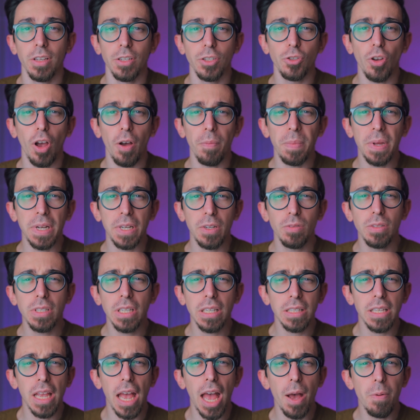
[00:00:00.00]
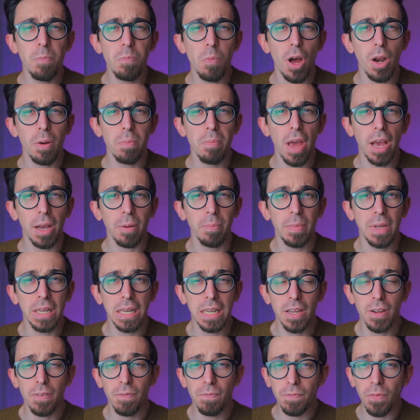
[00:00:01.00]
So I've been using the M1 Mac
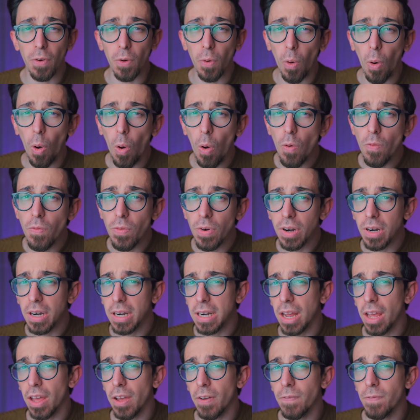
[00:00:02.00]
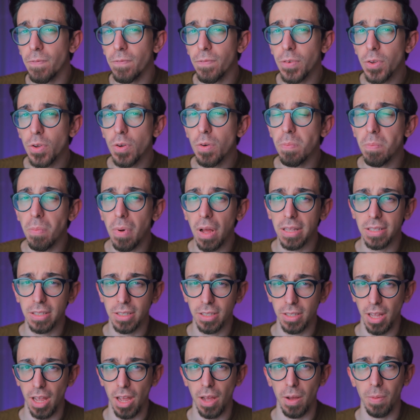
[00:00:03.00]
Mini for over few
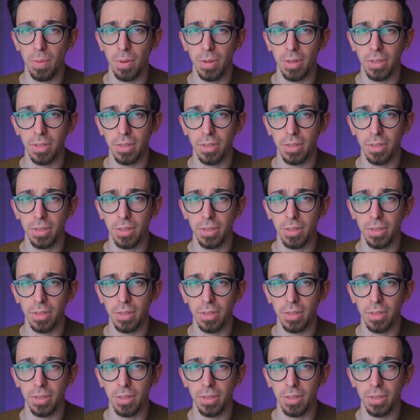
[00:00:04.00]
months now.